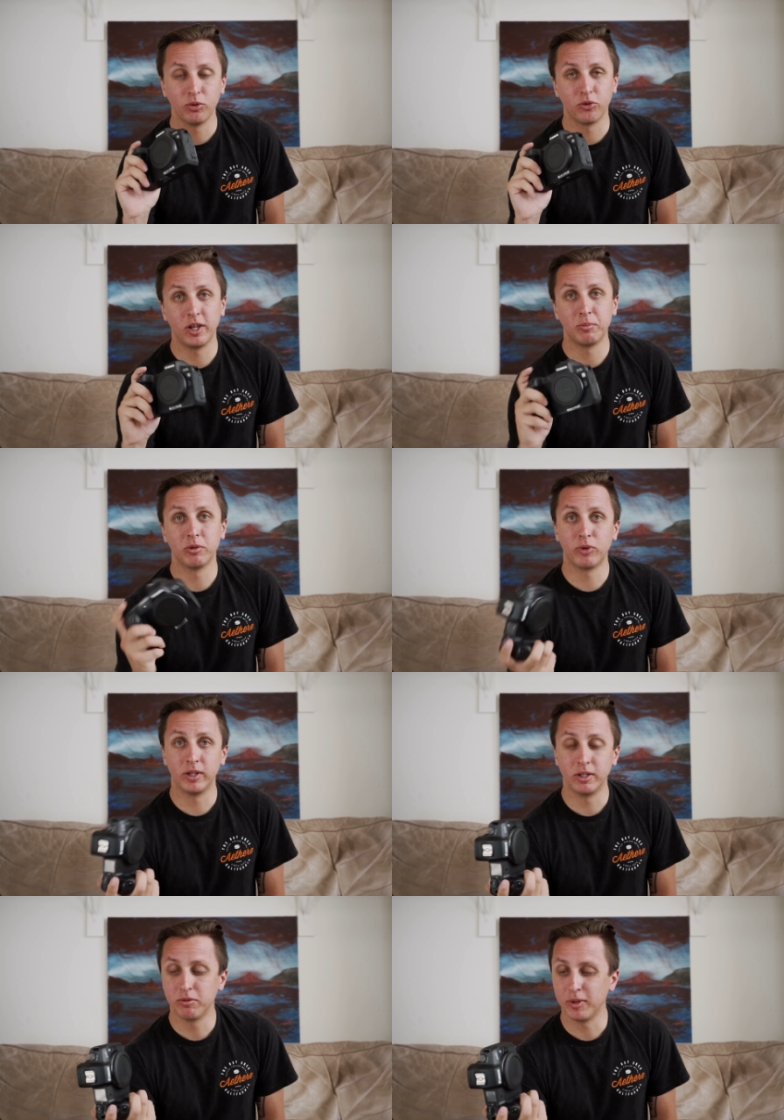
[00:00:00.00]
so it's a lot more
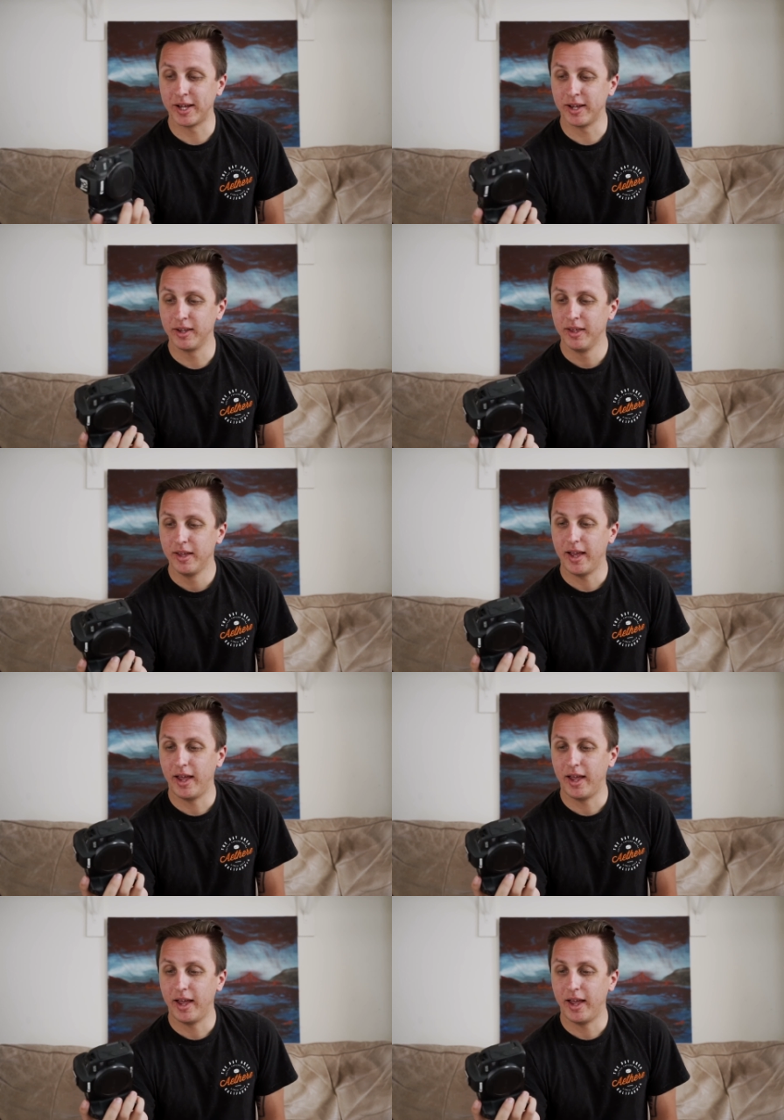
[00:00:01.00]
friendly for that.